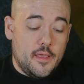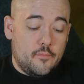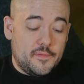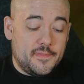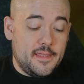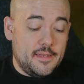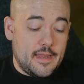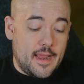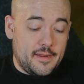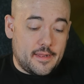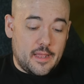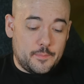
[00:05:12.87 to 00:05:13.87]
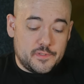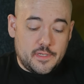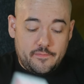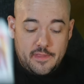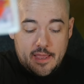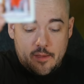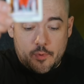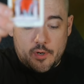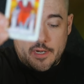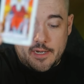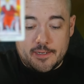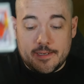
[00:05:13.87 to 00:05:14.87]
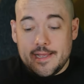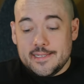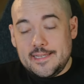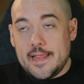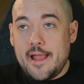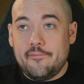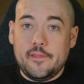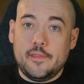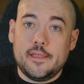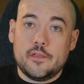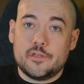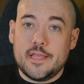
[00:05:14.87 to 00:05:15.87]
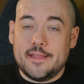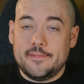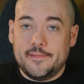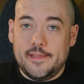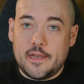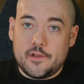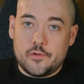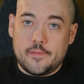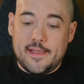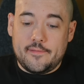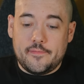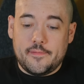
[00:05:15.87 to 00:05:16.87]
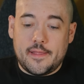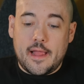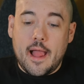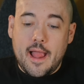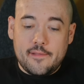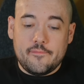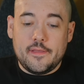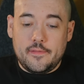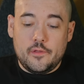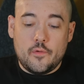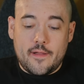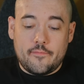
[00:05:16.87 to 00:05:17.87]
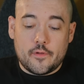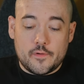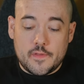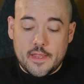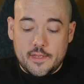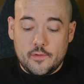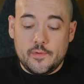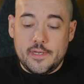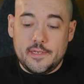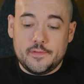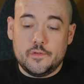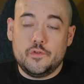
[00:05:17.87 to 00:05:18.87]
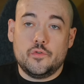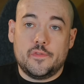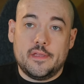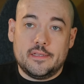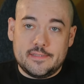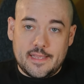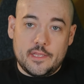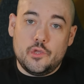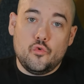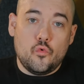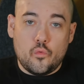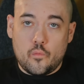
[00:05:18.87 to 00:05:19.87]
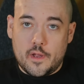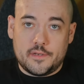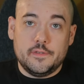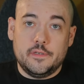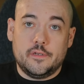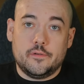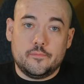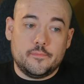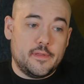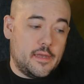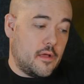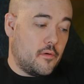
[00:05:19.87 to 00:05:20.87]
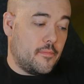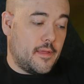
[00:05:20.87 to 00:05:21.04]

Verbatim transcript: with the Nine of Cups, you have the Emperor here. See, I feel like you're taking the lead on your life. I feel you have learned that you need to do things that you want to do you know,